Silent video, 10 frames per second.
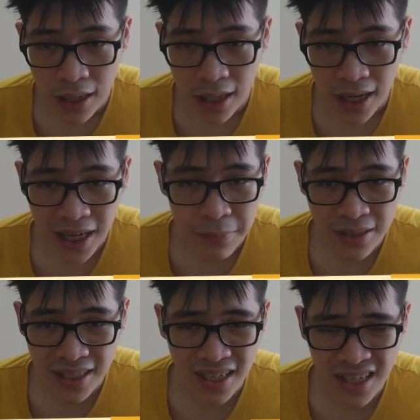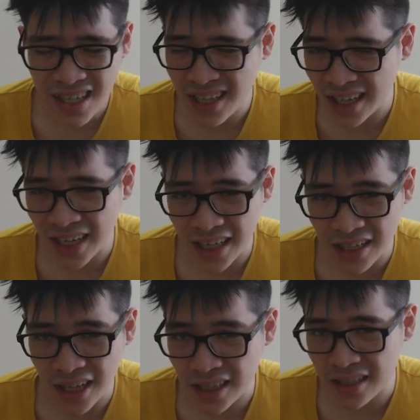And basically,
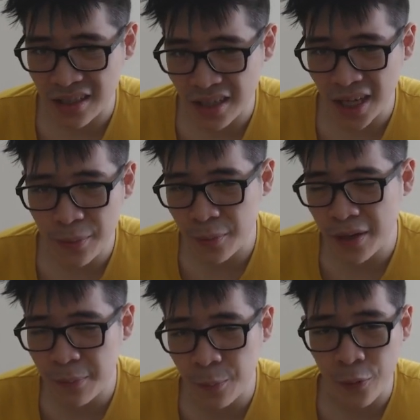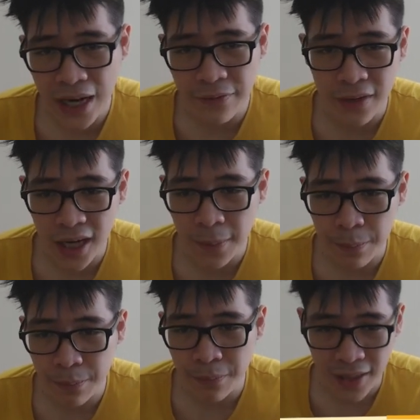like, it deprives of
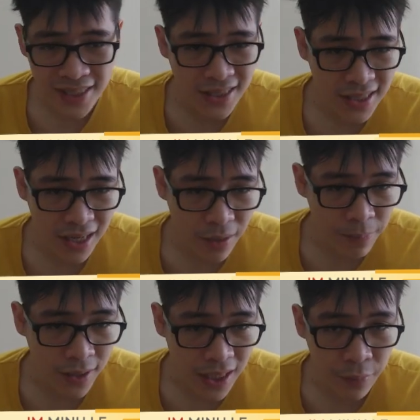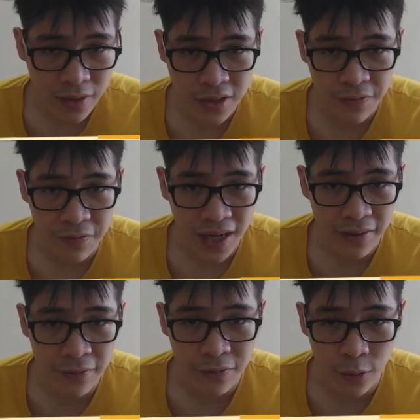black's counterplay with g5,
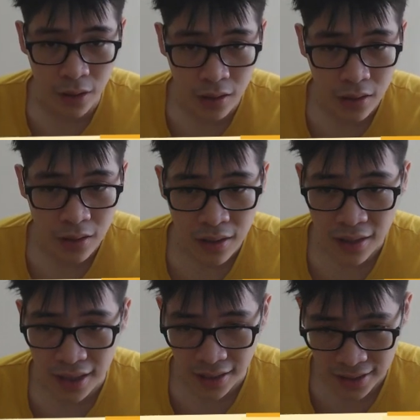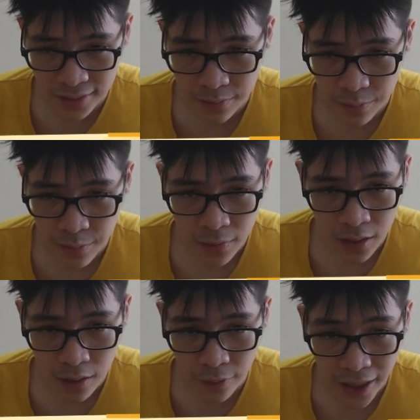f4, like this,
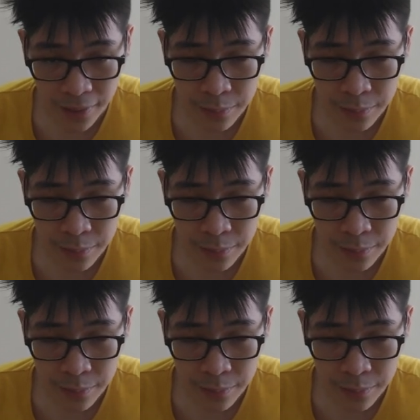right?